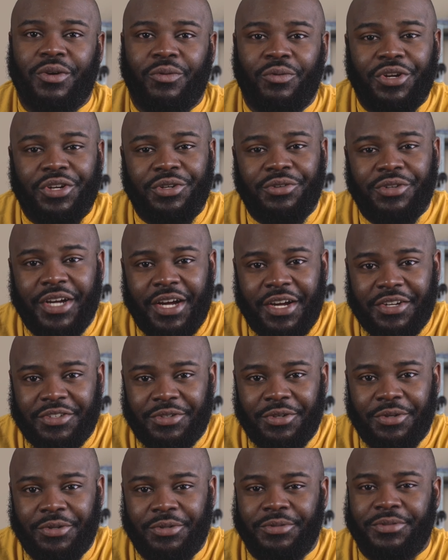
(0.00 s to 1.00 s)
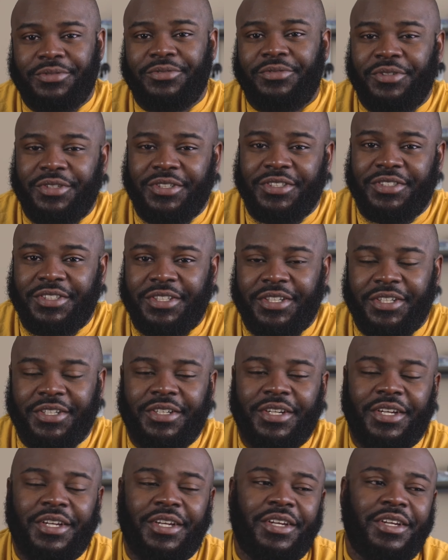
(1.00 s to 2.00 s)
what are you guys' goals for this year?
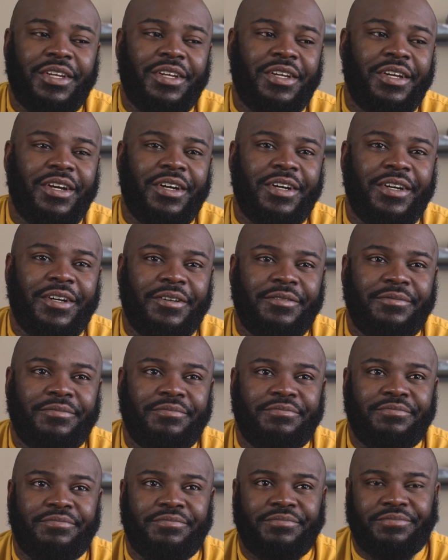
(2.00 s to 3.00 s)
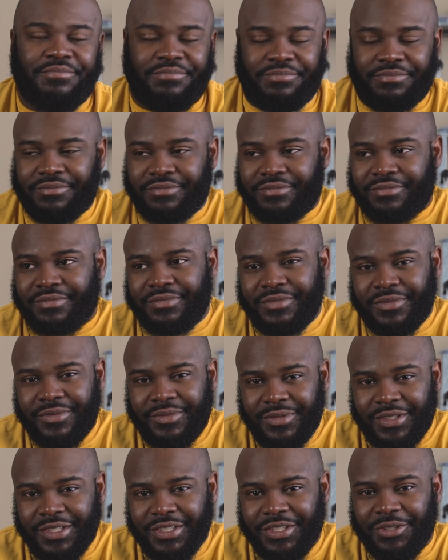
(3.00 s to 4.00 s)
Um,
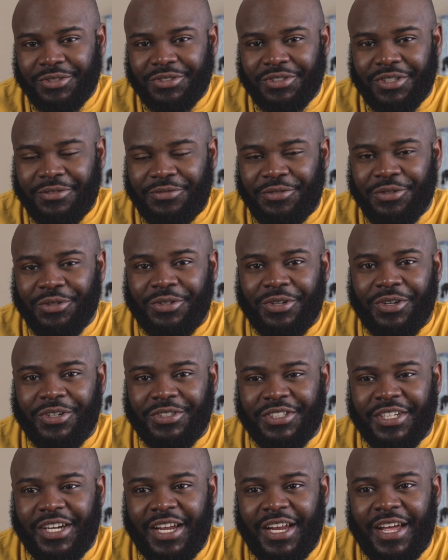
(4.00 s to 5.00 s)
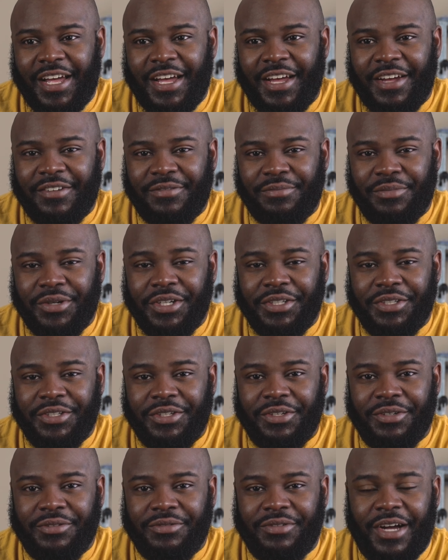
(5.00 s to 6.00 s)
those are a few goals that I have, but you
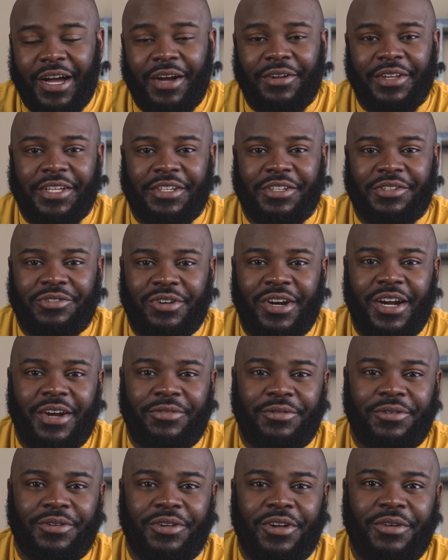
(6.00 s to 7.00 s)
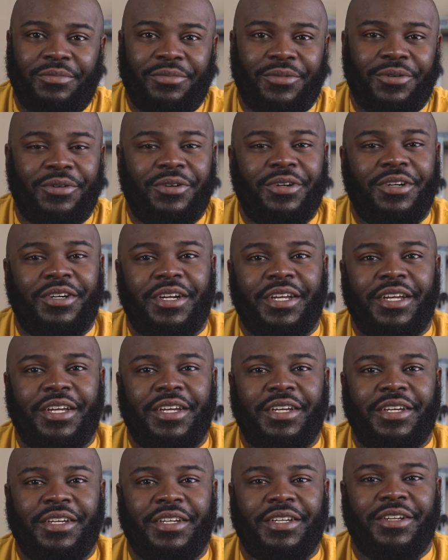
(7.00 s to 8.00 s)
know, I like to travel a lot more,
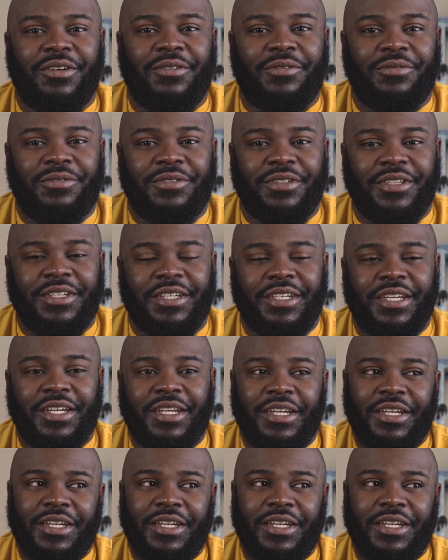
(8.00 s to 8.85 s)
and hopefully,